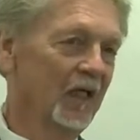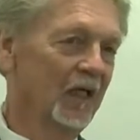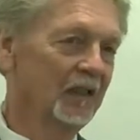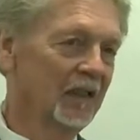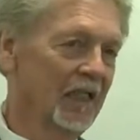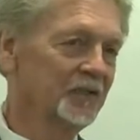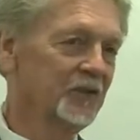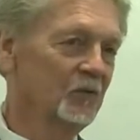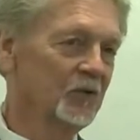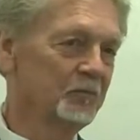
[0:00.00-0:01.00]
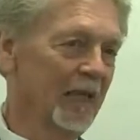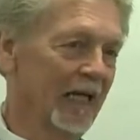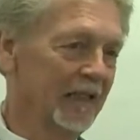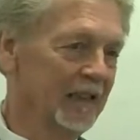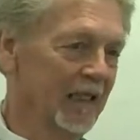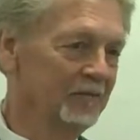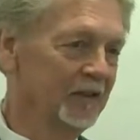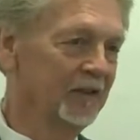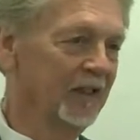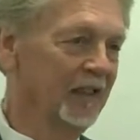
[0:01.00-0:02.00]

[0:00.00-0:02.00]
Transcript: unless it was by a covenant.